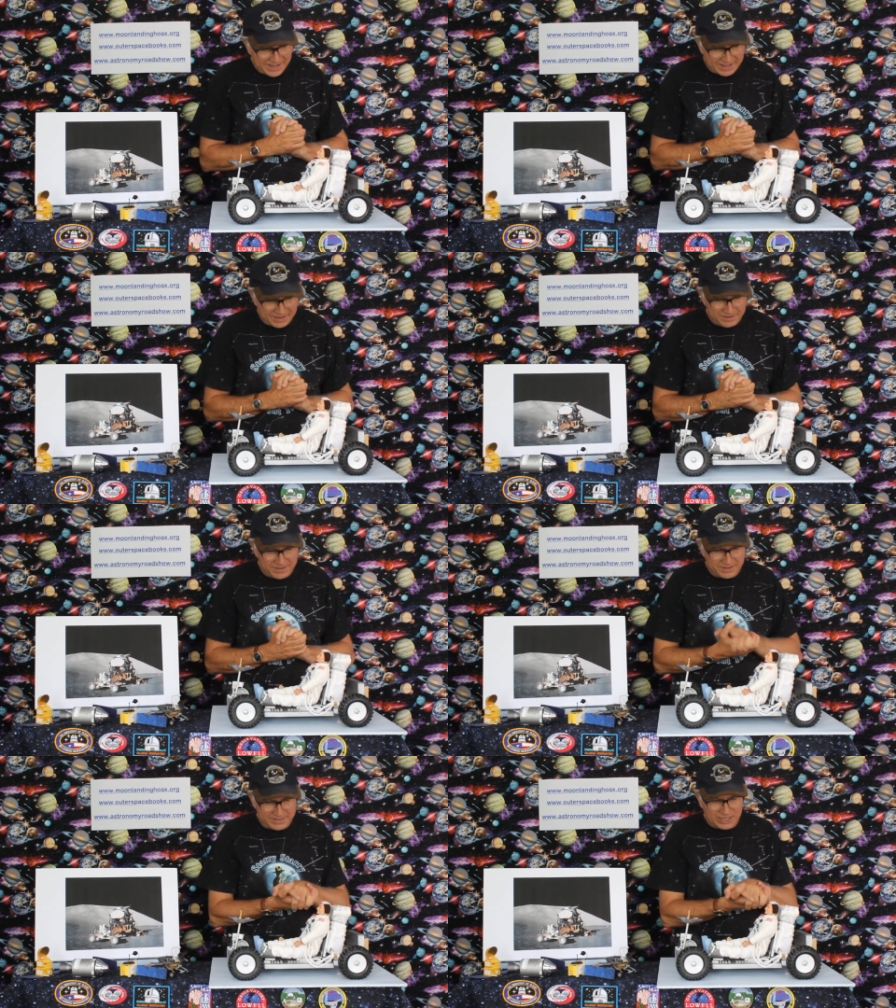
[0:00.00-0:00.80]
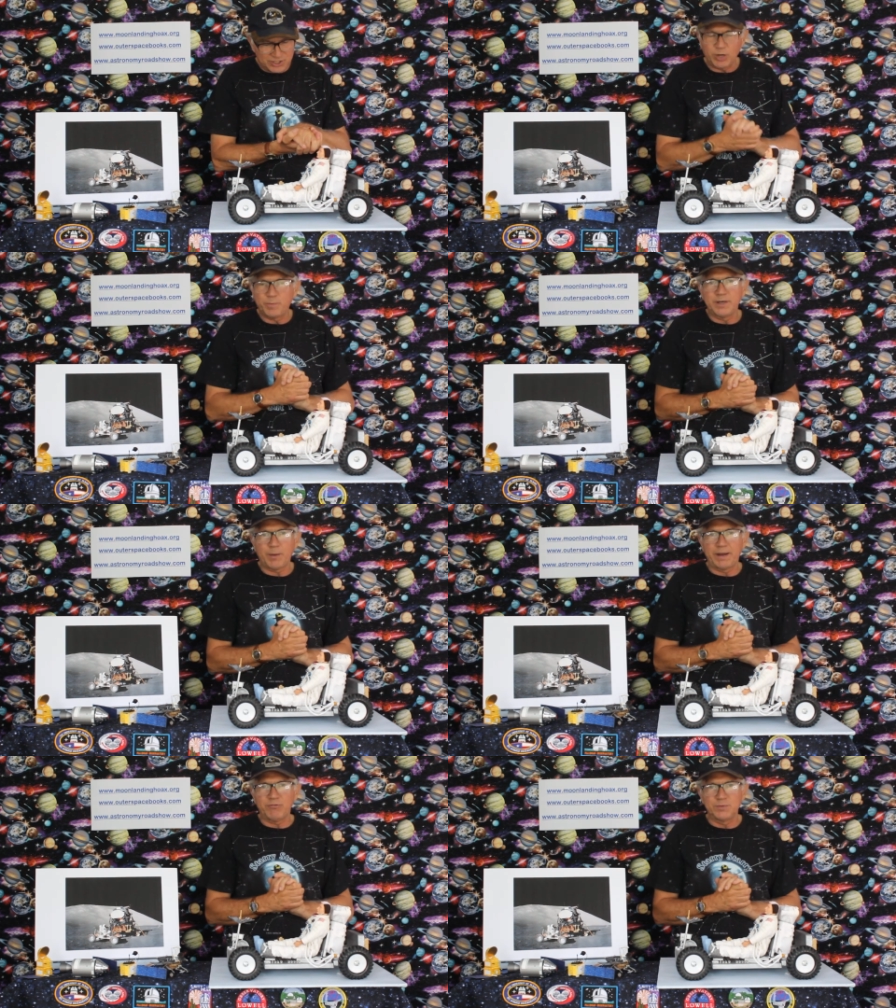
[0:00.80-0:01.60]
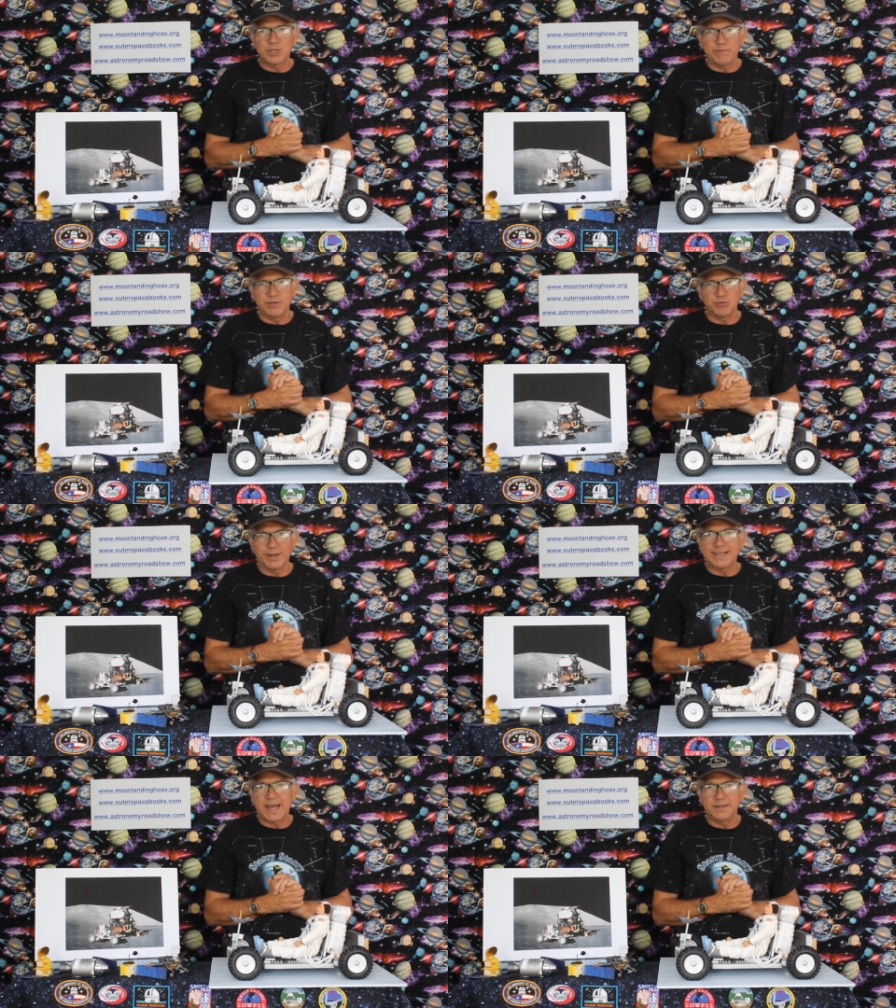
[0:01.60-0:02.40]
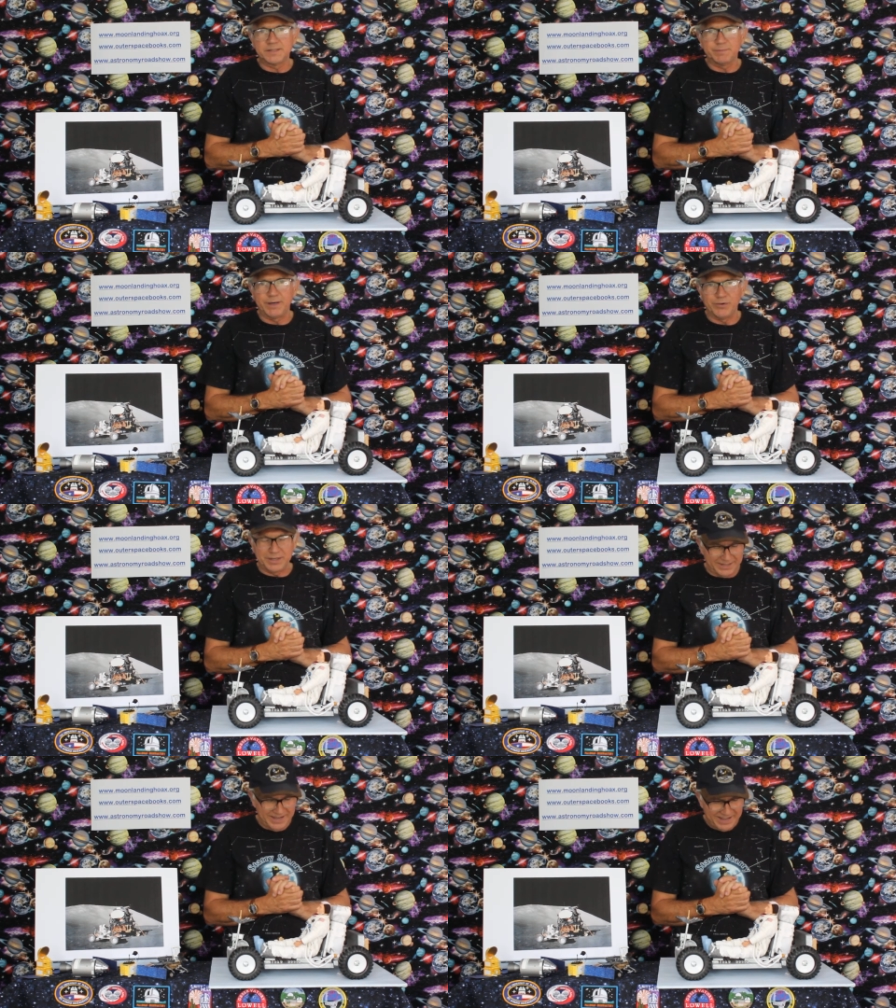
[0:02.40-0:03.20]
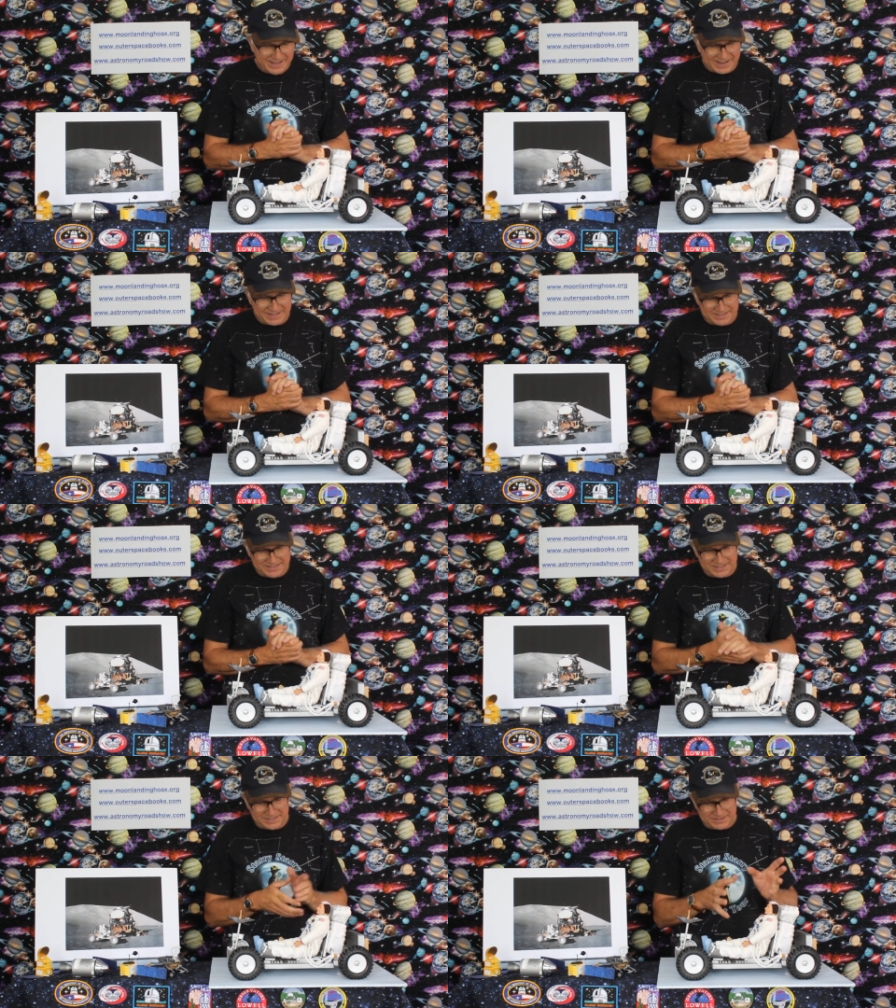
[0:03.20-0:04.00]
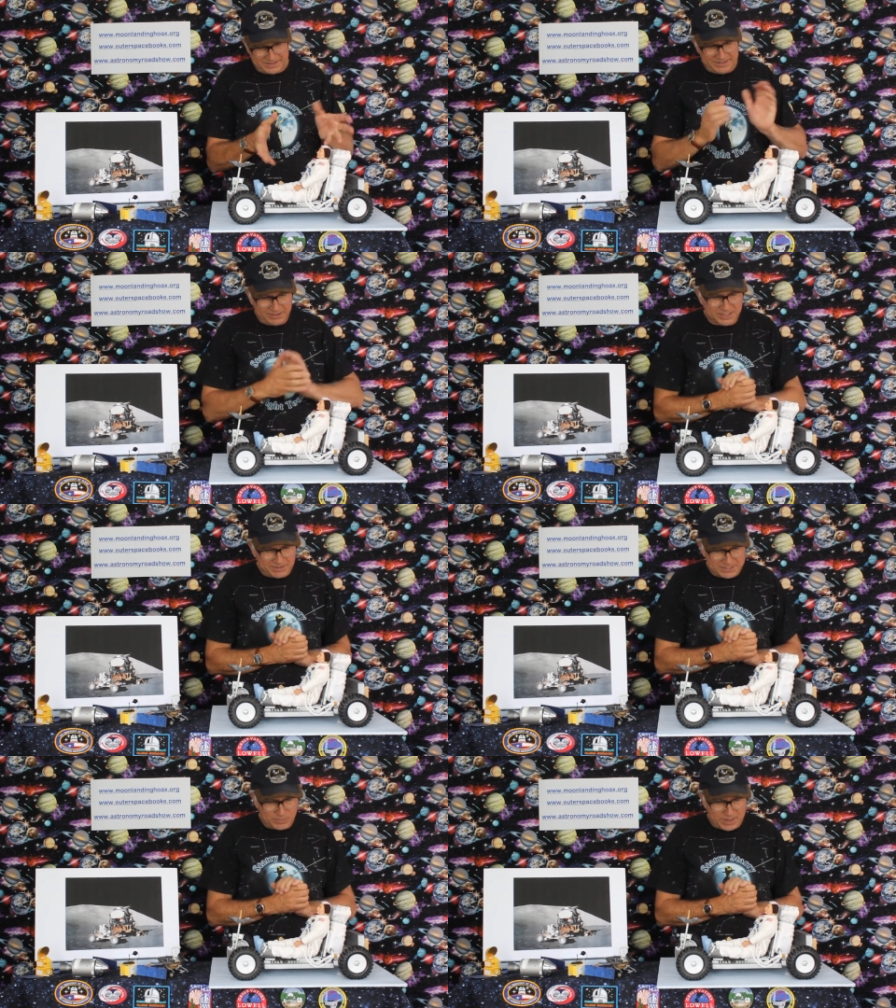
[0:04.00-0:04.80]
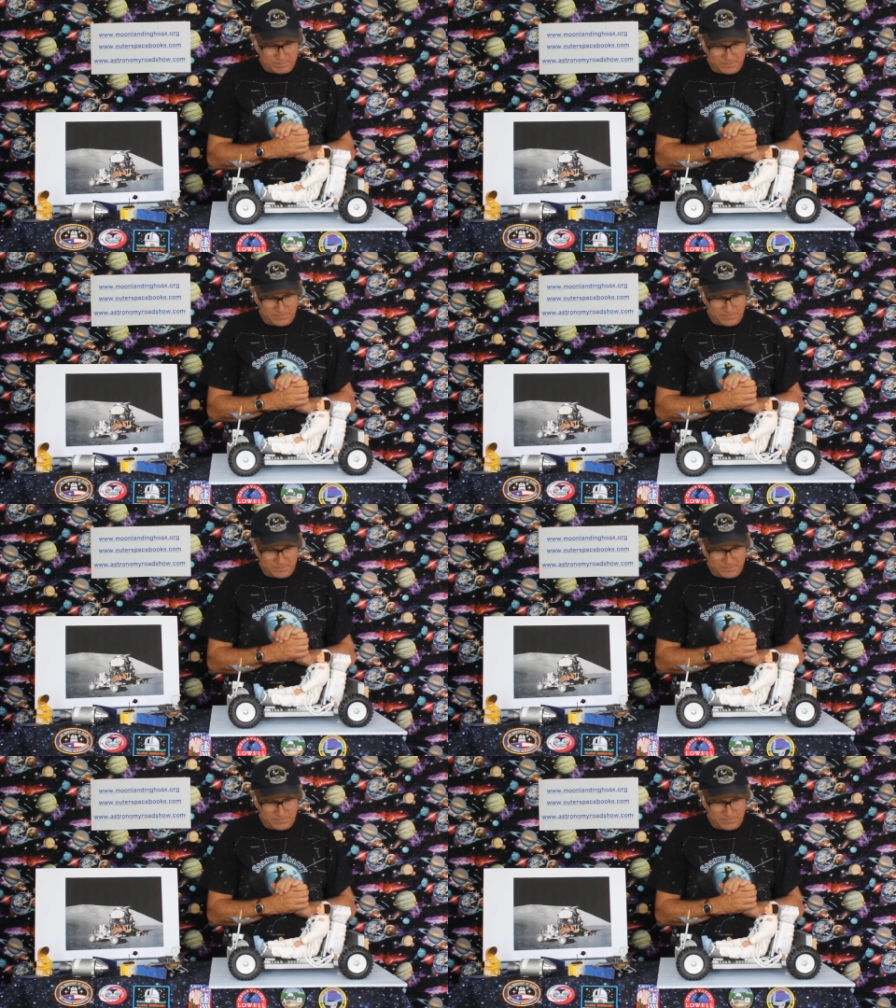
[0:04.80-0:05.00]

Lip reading: and he actually opened up our observatory at Canterbury and in 1991.